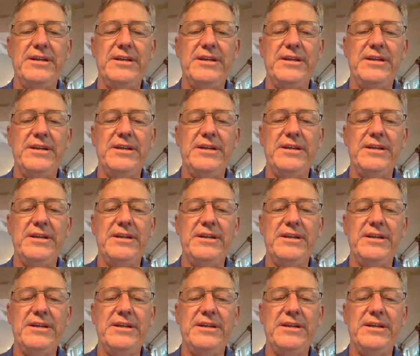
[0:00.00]
pair may
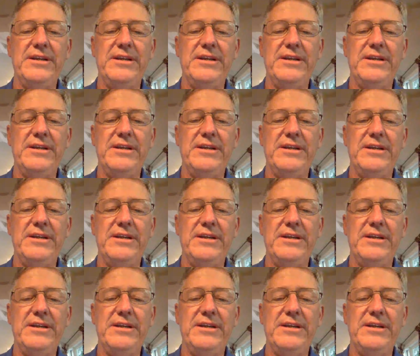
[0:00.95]
lay 1 or 2
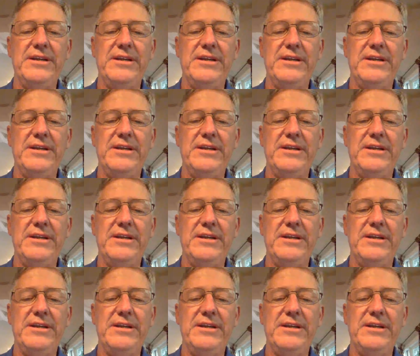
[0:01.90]
eggs,